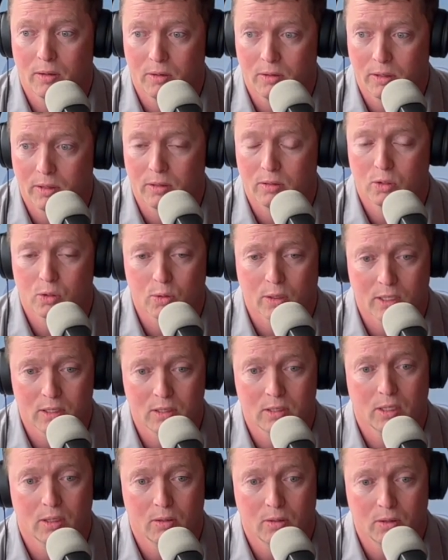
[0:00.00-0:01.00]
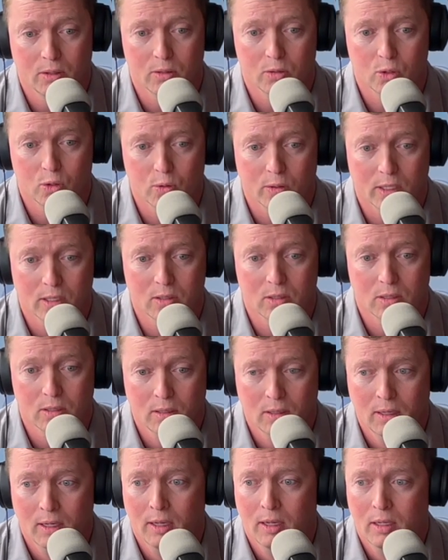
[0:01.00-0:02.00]
and they're stressed out and they're stretched
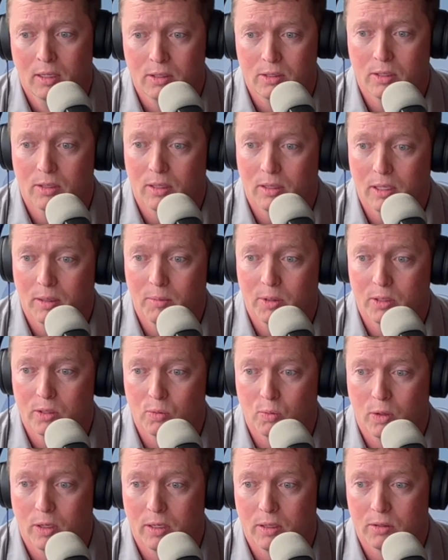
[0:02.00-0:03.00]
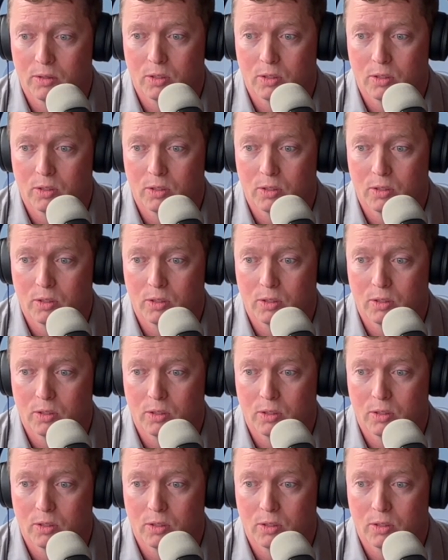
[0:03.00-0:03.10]
to the limit as well.